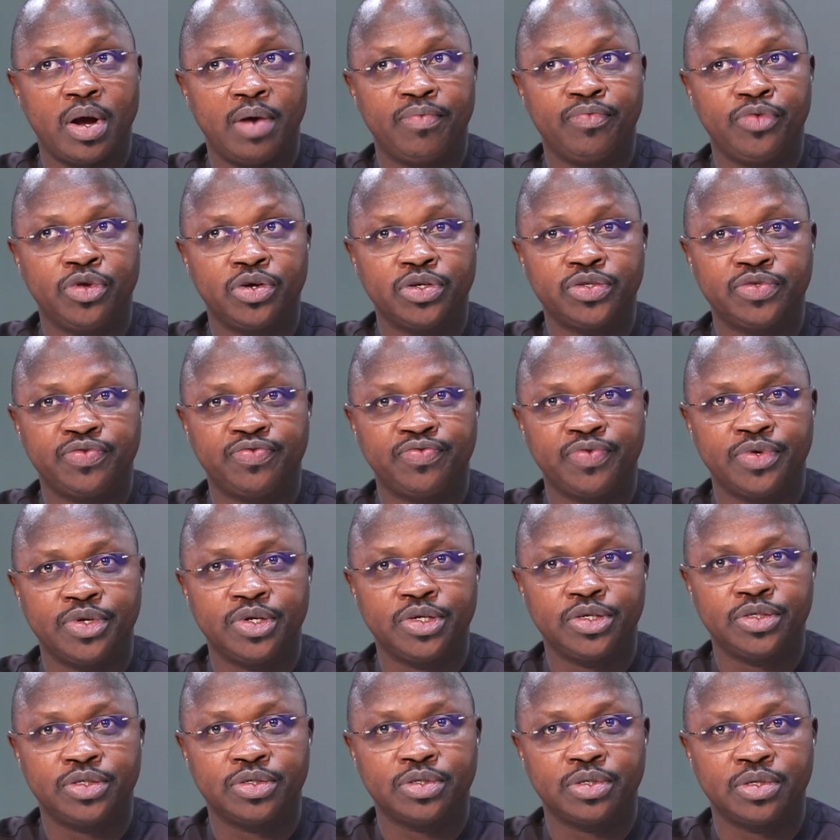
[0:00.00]
have just
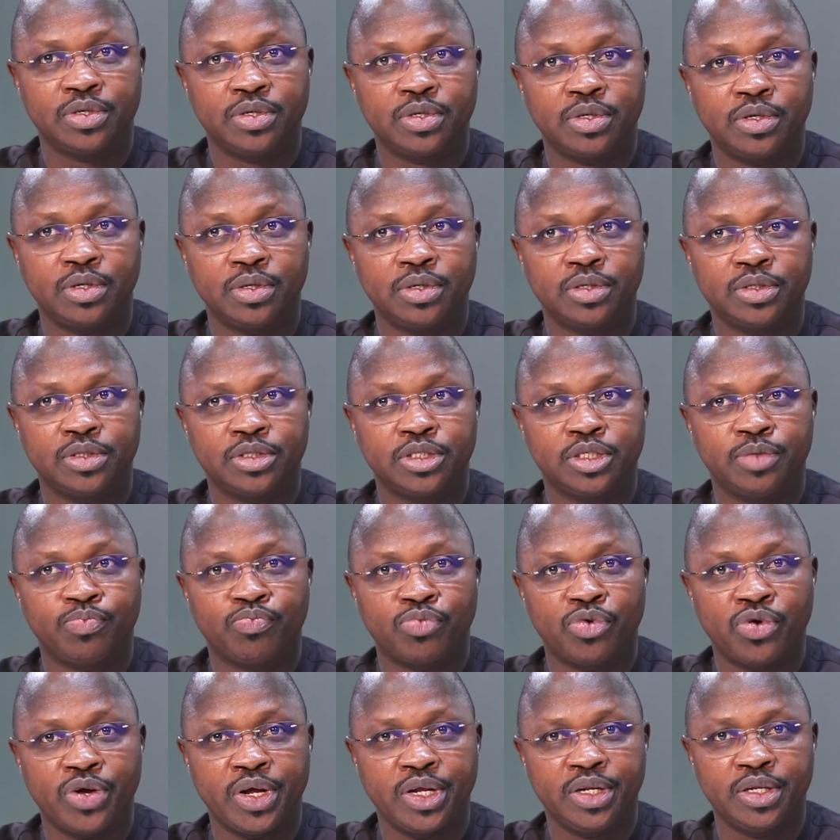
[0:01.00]
finished
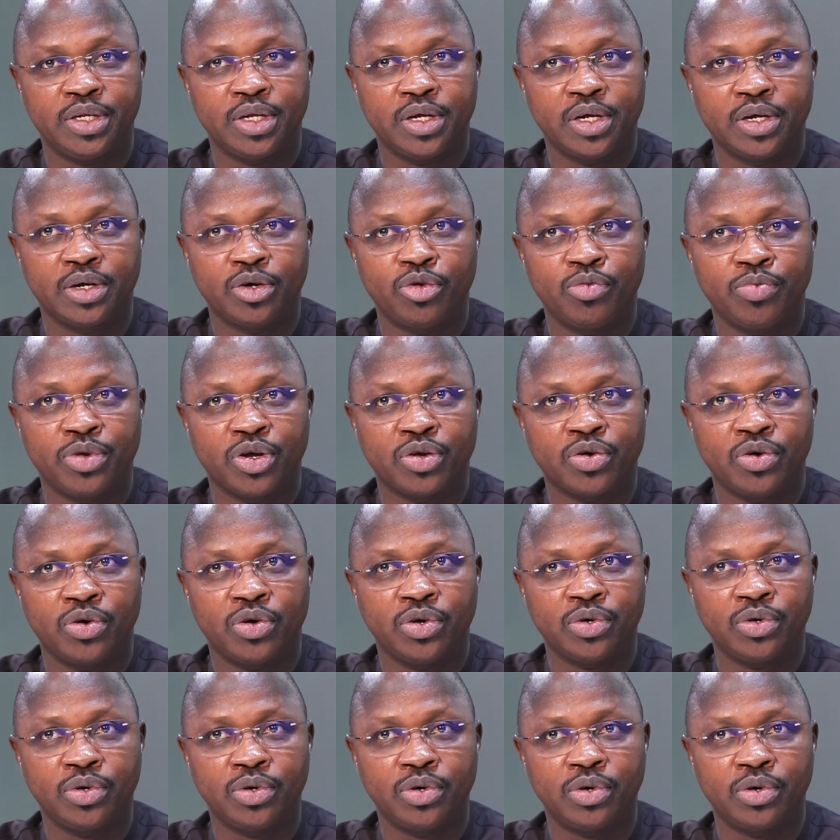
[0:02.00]
deploying the
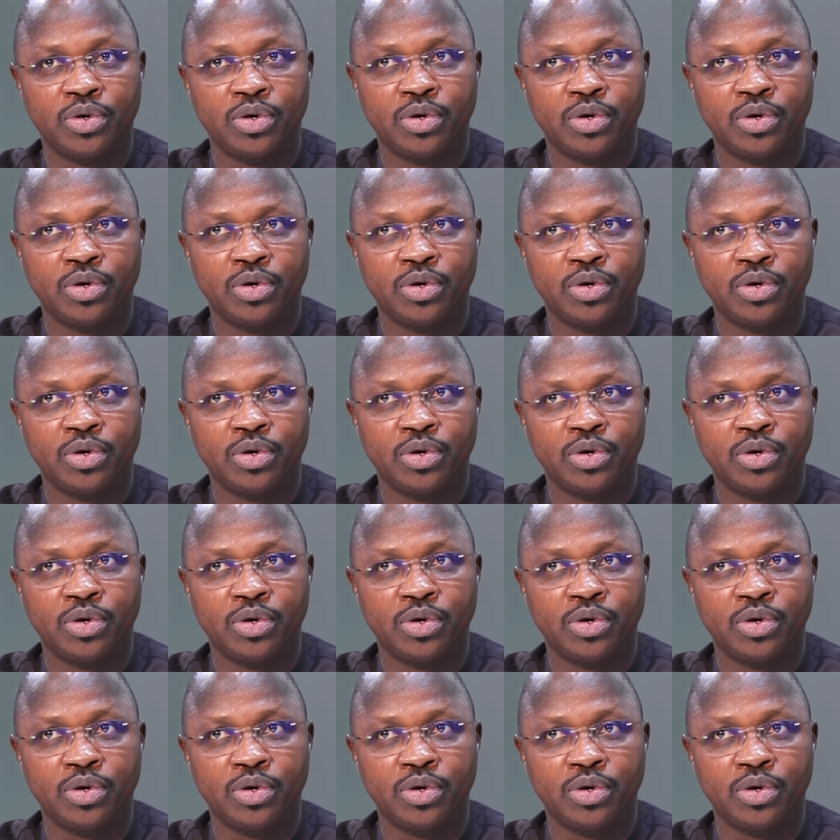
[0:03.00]
Rubikon